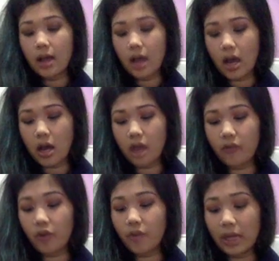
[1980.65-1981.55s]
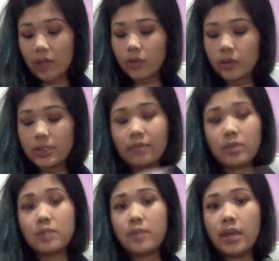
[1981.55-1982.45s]
4 of Pentacles,
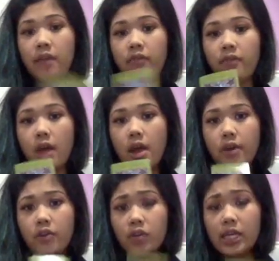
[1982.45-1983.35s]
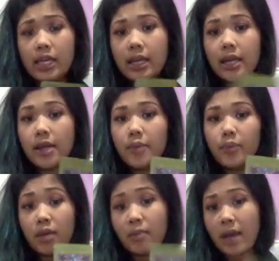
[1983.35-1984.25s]
someone's being greedy,
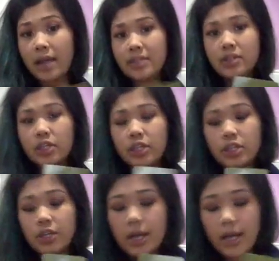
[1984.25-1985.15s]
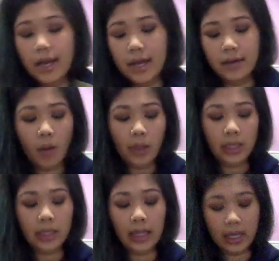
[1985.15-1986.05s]
being a miser, not
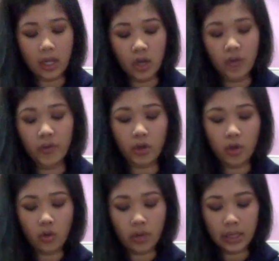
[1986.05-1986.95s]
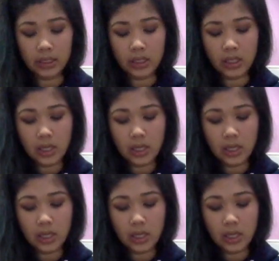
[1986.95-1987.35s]
wanting to let go of the coin.